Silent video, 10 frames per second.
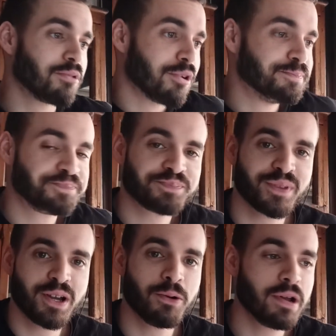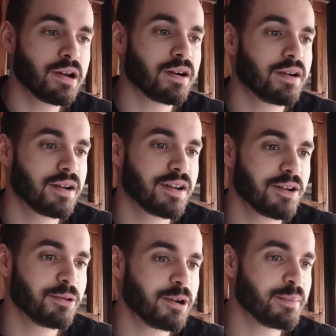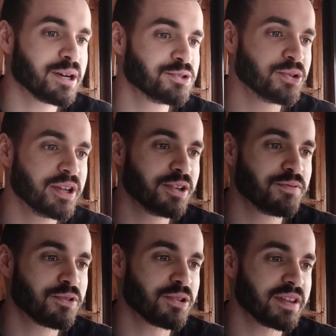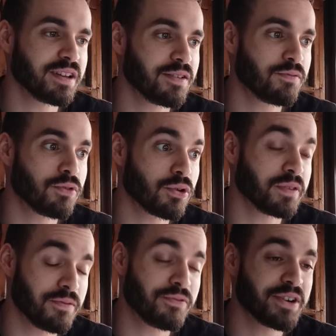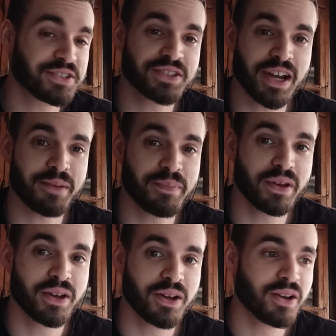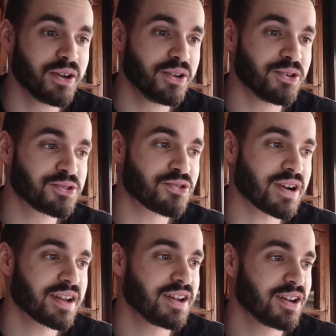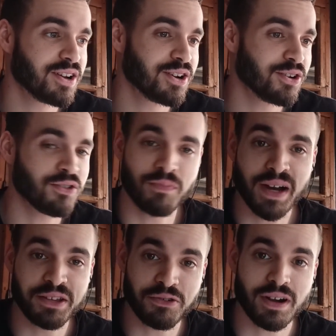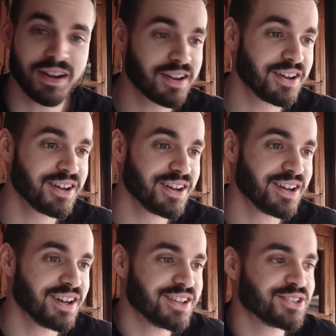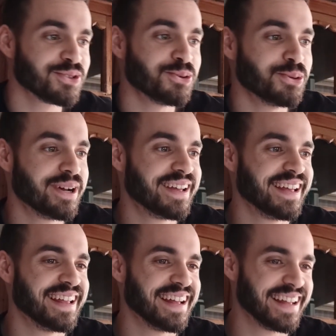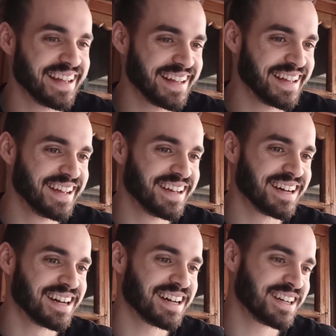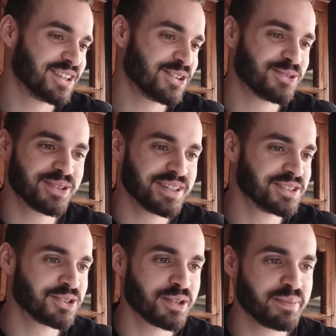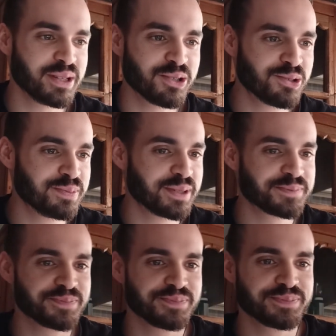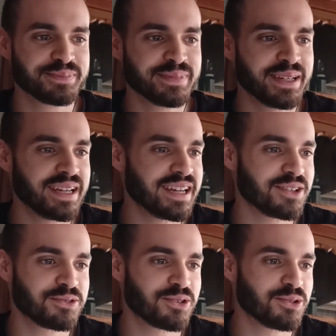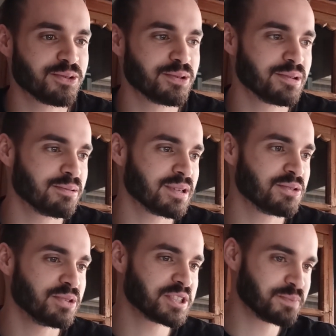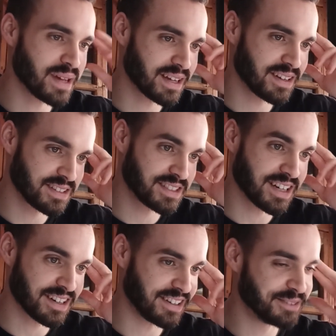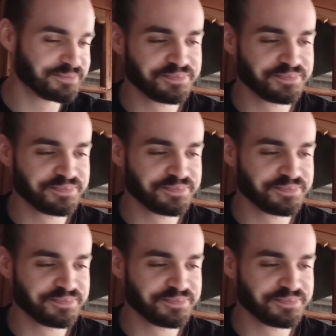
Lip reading: bro, here we are. We're about to hear it for the first time, your track of my track. So I know it's gonna be dope, but yeah, I don't know what to expect exactly.